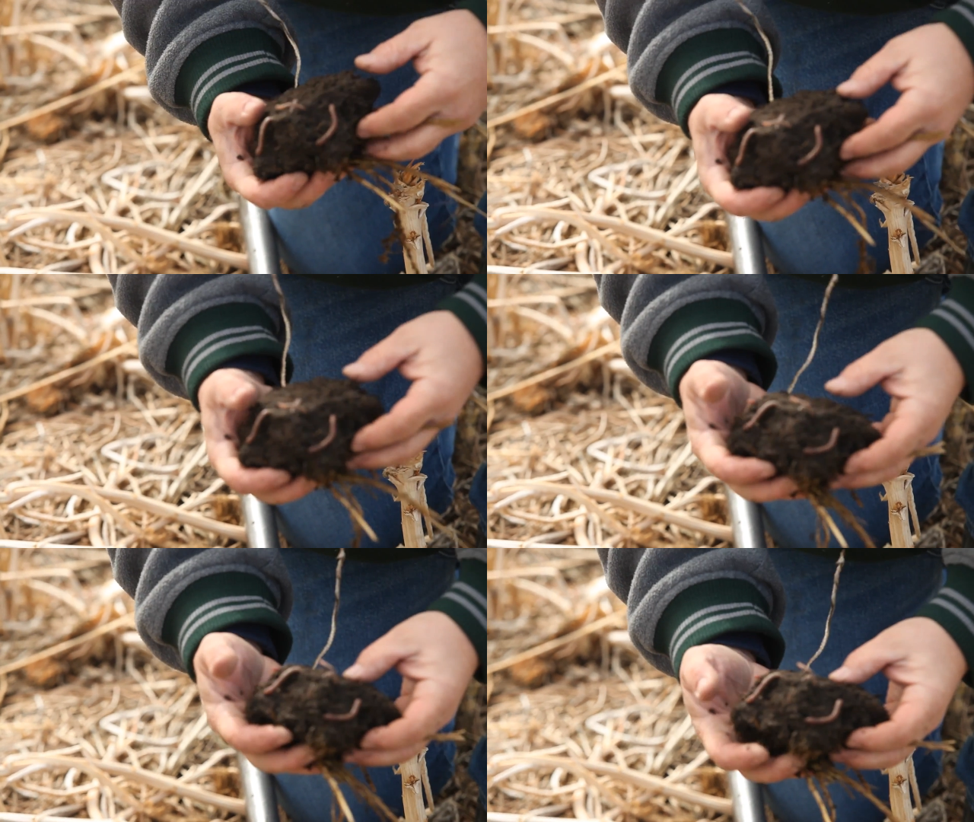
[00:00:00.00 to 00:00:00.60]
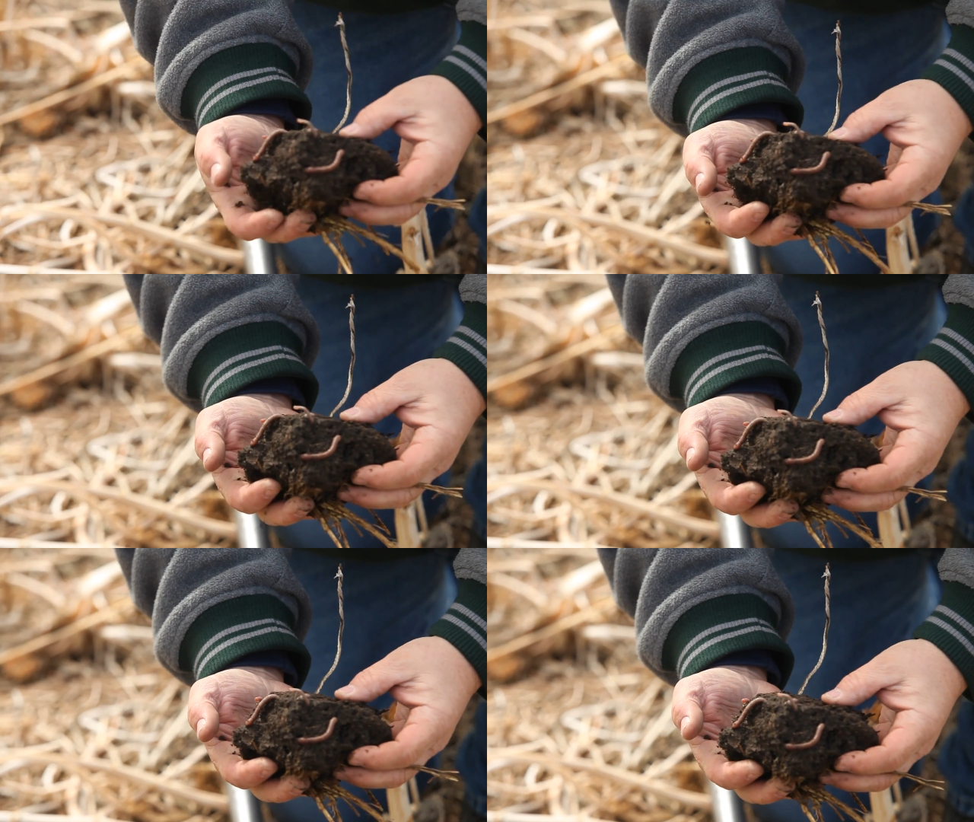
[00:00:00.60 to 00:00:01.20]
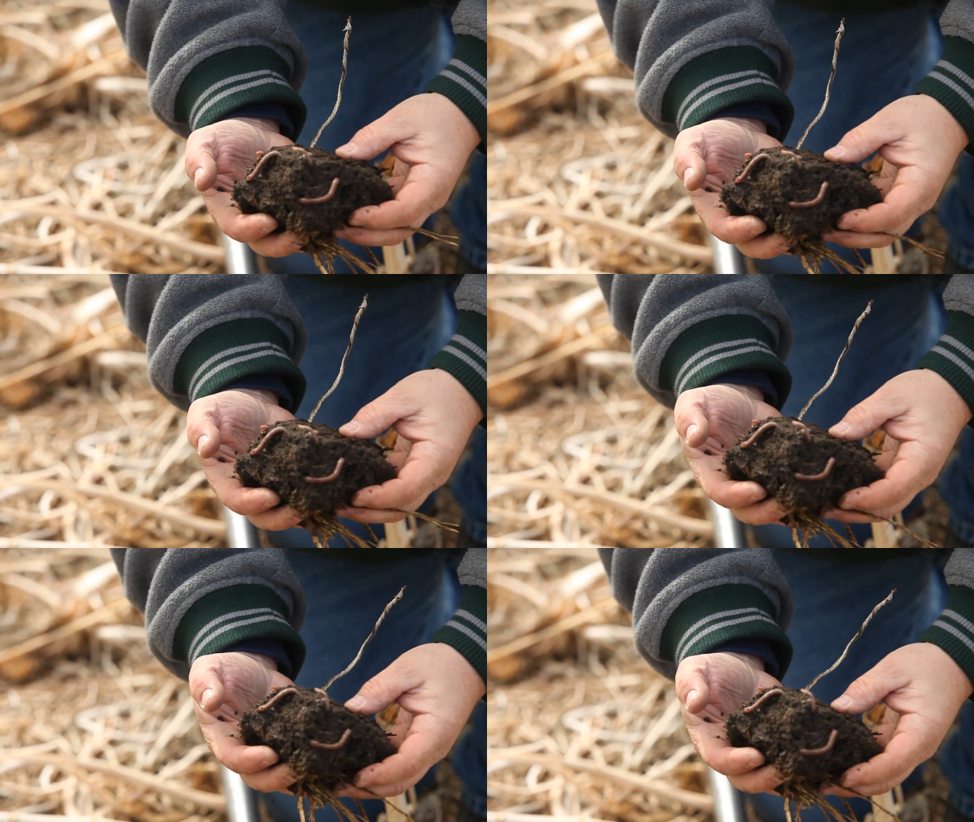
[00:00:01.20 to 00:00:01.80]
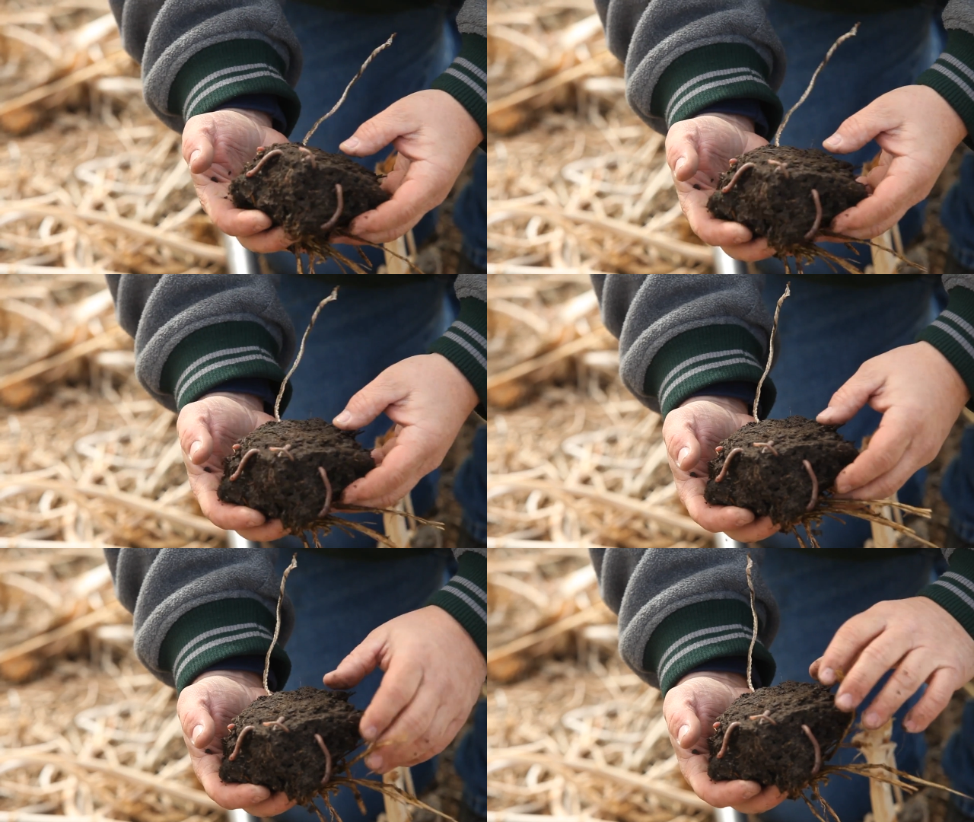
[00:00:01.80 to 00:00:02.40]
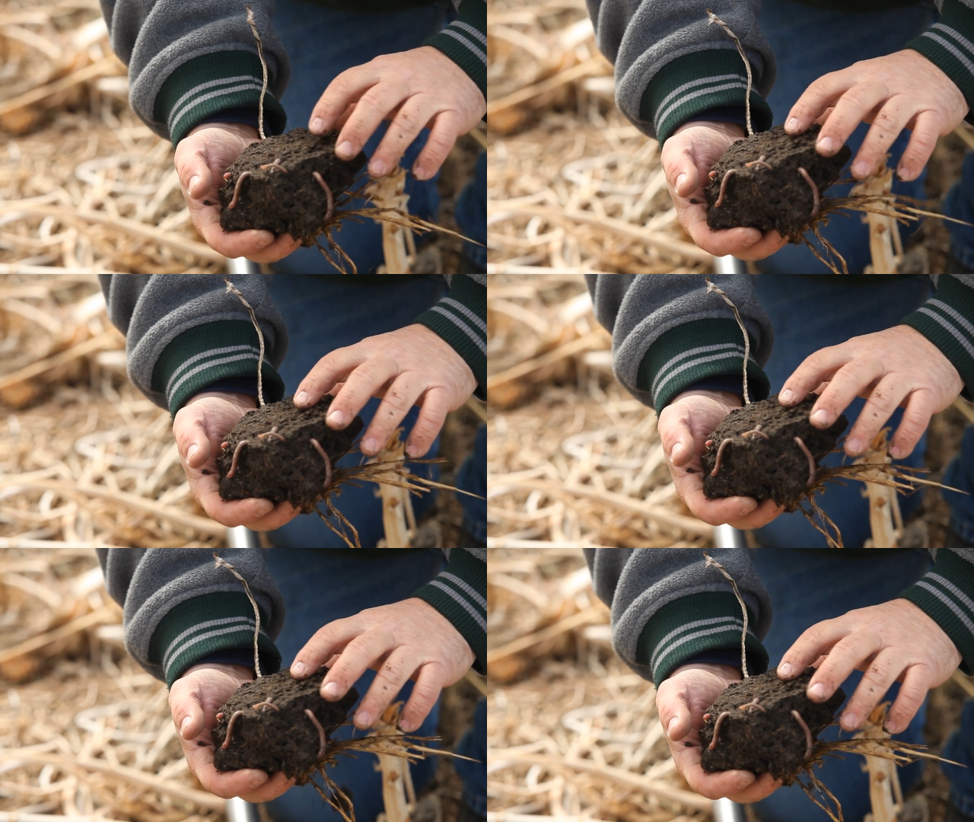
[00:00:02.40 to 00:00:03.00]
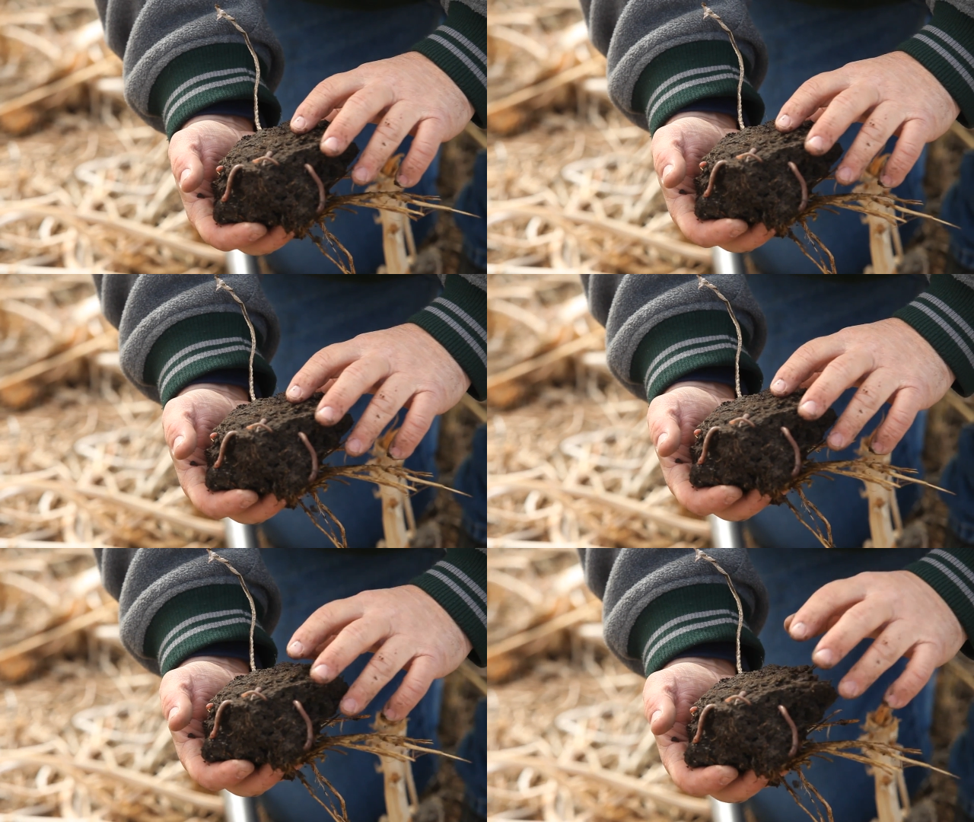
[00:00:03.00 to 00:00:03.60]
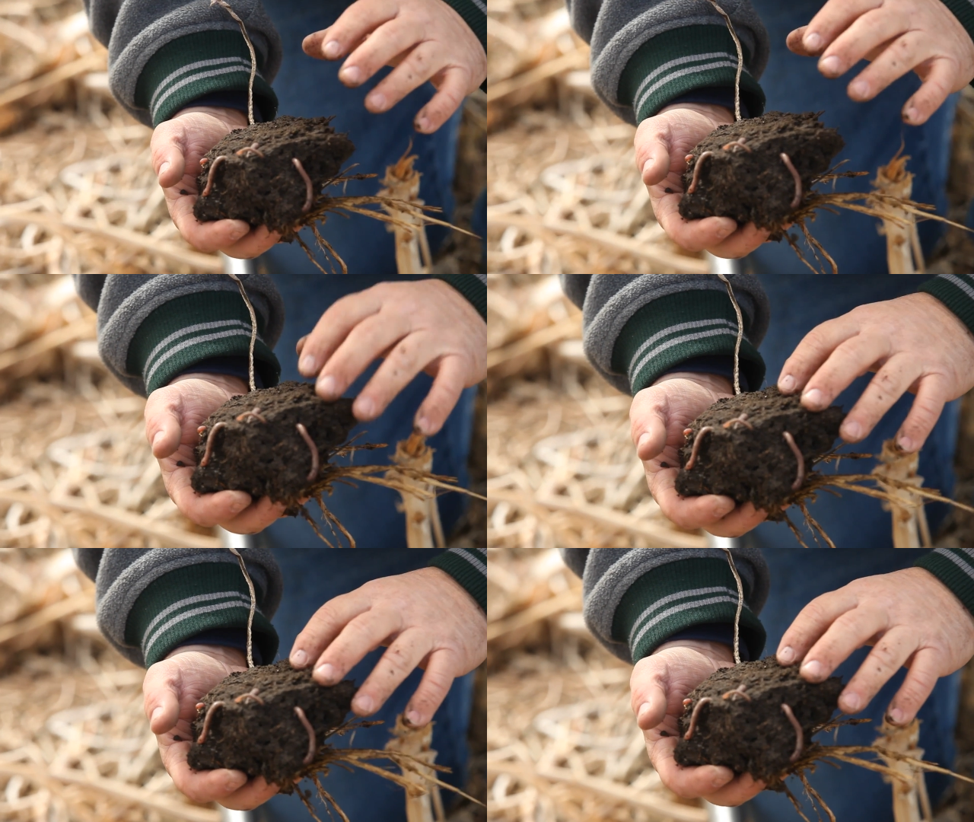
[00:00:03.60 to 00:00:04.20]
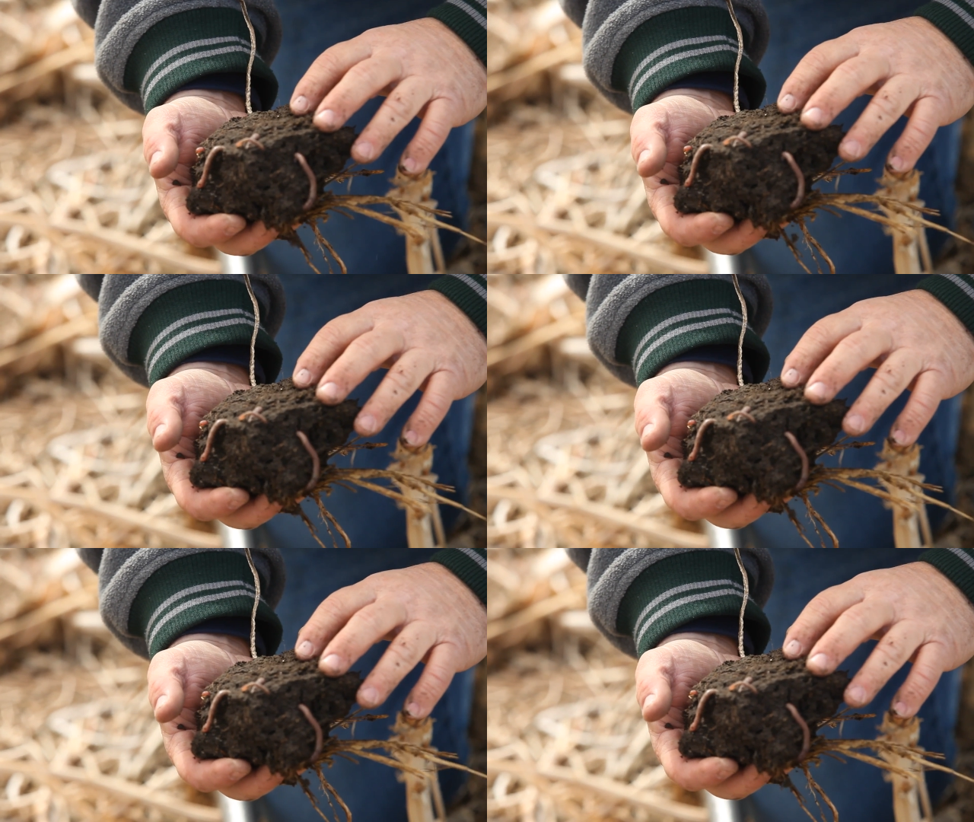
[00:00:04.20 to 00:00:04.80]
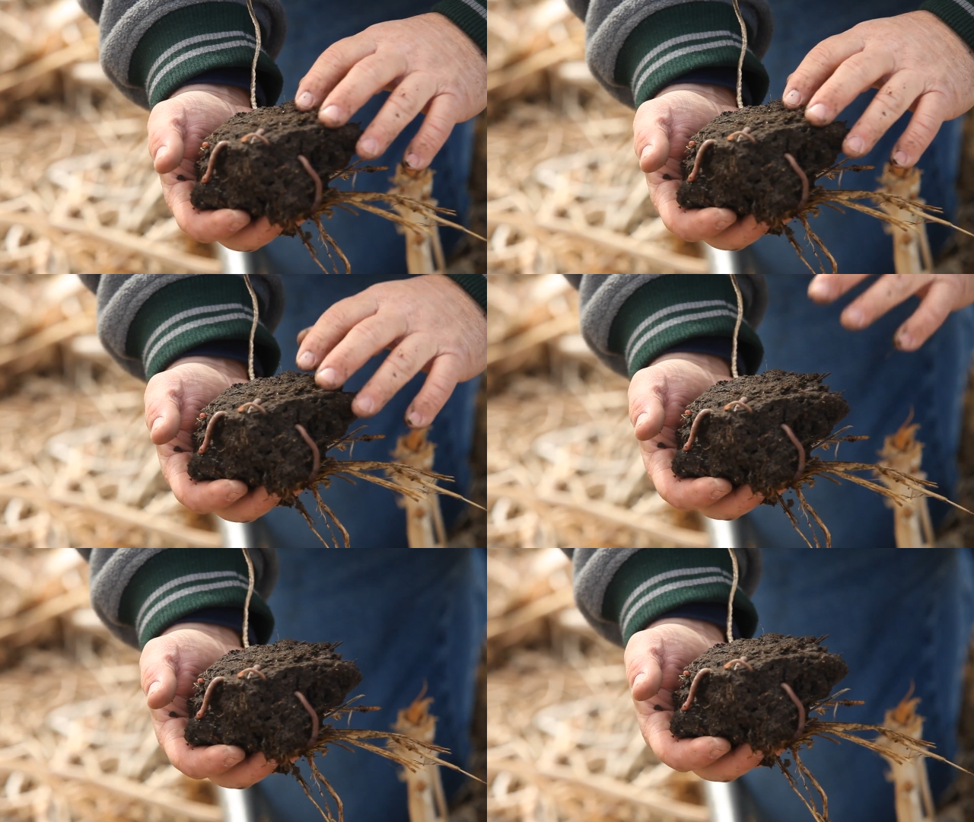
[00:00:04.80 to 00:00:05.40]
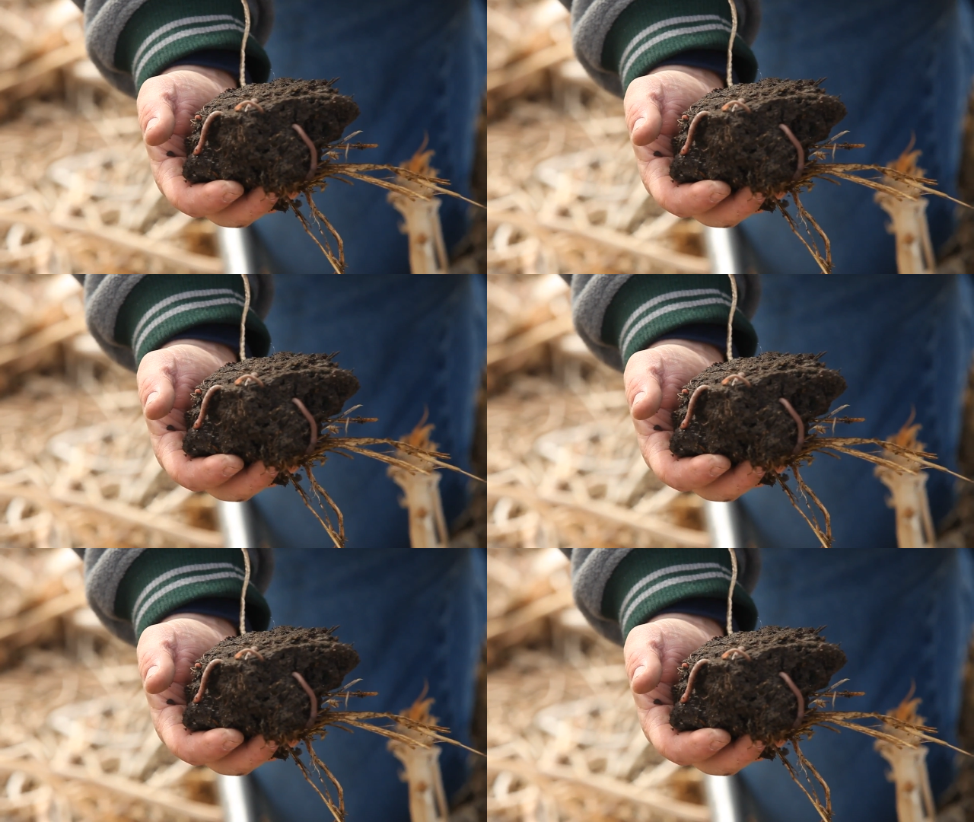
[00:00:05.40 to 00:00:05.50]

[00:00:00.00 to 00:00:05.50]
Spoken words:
[unreadable: no face in view]